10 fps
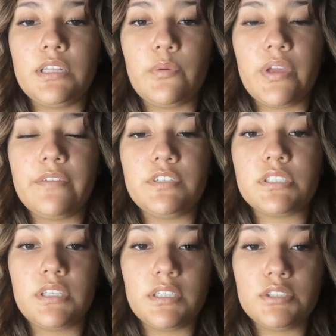that we have
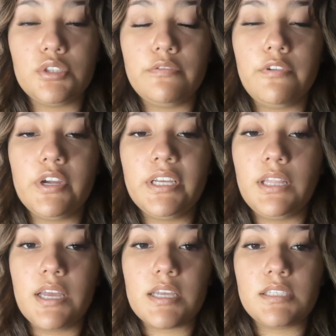discussed so far in
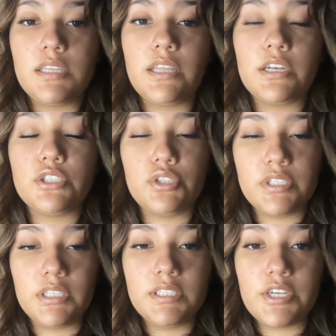class, and that is
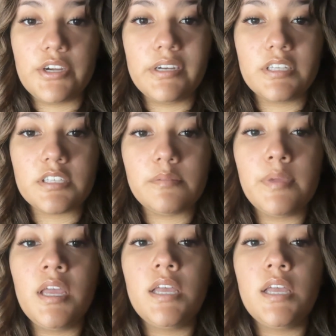utilitarianism,